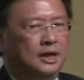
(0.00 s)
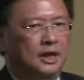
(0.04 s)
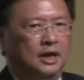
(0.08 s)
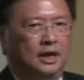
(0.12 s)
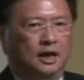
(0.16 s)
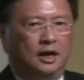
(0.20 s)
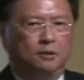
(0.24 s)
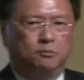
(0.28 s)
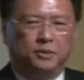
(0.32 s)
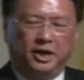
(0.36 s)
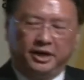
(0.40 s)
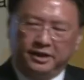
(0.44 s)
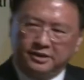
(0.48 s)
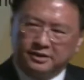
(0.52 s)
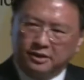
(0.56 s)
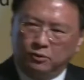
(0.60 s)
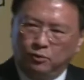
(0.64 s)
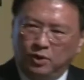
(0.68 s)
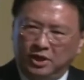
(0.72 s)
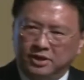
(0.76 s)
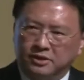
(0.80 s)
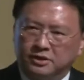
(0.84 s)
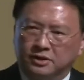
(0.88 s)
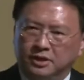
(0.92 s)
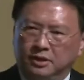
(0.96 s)
But it's a
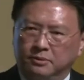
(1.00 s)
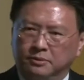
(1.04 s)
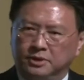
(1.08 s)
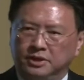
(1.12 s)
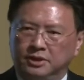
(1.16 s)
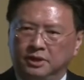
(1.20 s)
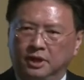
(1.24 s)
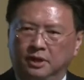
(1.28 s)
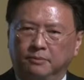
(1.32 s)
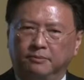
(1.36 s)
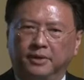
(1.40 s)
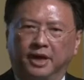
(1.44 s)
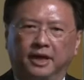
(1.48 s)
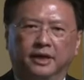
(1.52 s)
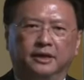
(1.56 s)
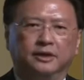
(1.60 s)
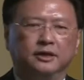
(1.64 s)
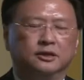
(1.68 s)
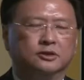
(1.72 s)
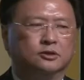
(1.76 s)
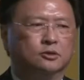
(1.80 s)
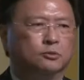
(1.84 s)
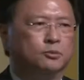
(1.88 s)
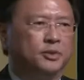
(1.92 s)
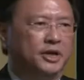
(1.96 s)
one-stop shop, and
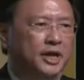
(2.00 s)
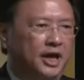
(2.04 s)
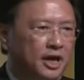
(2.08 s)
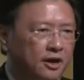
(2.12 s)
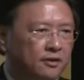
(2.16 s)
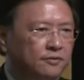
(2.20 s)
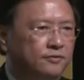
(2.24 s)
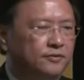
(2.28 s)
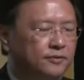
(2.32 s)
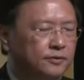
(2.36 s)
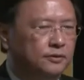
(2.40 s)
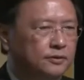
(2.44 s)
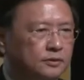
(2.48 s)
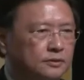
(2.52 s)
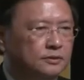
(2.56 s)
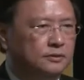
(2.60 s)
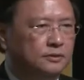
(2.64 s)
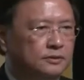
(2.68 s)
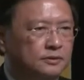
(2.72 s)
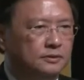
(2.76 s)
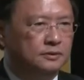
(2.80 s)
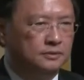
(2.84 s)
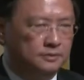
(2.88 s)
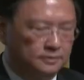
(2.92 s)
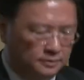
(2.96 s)
this will be helpful
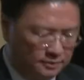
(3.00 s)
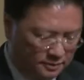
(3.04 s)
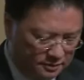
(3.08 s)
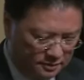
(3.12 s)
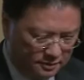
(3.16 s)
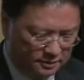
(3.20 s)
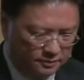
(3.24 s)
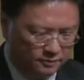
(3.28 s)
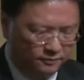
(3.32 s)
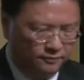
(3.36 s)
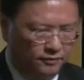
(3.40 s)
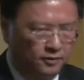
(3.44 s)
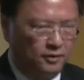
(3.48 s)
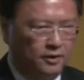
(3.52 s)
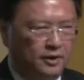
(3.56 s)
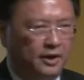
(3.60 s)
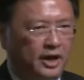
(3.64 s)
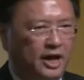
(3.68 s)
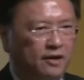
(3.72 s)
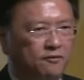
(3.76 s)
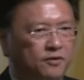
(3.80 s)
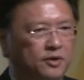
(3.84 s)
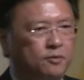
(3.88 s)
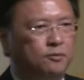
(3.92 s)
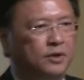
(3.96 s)
for
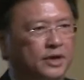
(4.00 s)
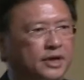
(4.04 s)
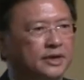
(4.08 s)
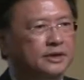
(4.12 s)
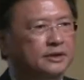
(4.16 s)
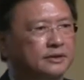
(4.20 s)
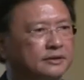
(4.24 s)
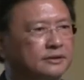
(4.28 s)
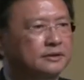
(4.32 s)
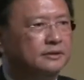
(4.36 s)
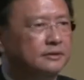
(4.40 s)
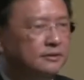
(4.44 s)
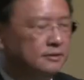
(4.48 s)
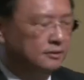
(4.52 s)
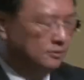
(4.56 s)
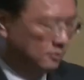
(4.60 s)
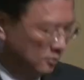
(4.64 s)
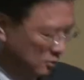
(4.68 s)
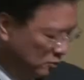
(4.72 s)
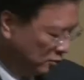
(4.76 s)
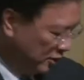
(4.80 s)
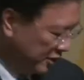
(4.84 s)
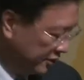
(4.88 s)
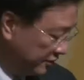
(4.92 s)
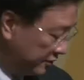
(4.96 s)
everyone
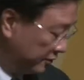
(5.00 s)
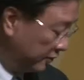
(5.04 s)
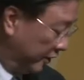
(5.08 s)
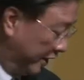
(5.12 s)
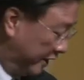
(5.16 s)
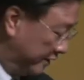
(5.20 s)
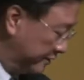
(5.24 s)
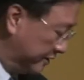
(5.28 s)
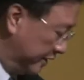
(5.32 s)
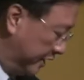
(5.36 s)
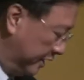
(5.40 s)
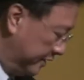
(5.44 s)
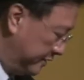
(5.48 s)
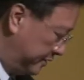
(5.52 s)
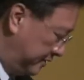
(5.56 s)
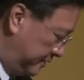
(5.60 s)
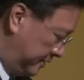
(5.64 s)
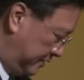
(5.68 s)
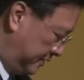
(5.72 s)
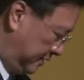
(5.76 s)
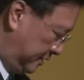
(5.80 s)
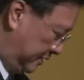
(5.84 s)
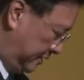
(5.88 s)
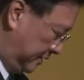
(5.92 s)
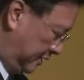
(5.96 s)
who wants to access
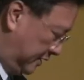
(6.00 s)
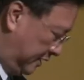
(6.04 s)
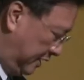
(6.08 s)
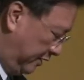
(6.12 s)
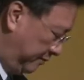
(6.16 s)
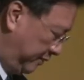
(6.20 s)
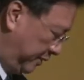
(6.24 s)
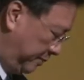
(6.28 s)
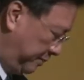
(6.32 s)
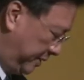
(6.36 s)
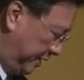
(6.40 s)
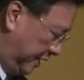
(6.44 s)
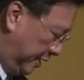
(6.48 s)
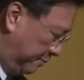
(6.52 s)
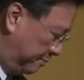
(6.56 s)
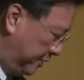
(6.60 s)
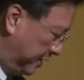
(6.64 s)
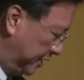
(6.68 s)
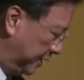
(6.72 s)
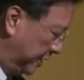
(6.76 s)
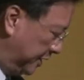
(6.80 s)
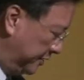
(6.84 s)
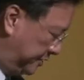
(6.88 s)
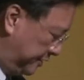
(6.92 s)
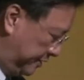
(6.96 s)
government
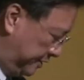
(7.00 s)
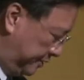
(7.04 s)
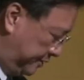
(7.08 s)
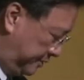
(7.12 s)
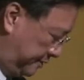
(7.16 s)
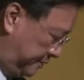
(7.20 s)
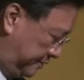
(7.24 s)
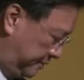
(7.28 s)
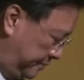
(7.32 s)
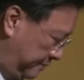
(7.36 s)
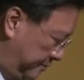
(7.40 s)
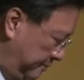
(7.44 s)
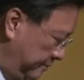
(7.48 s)
applications.